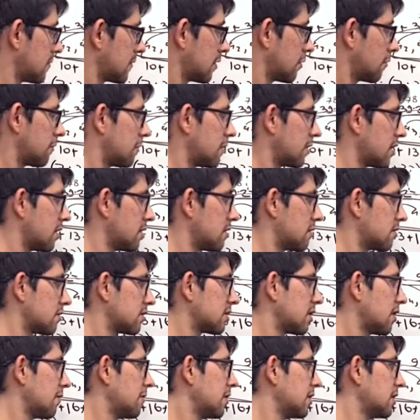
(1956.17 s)
Or here,
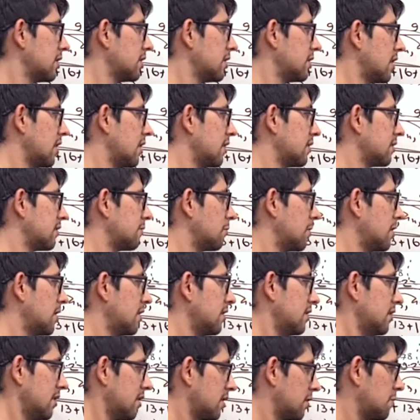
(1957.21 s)
17 and
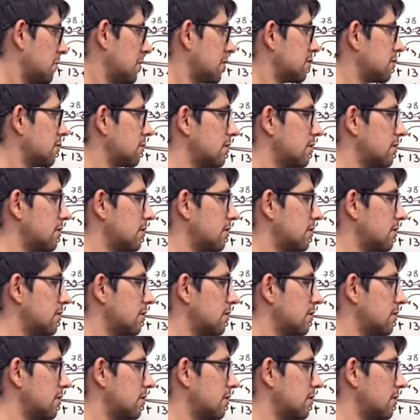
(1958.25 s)
1 equals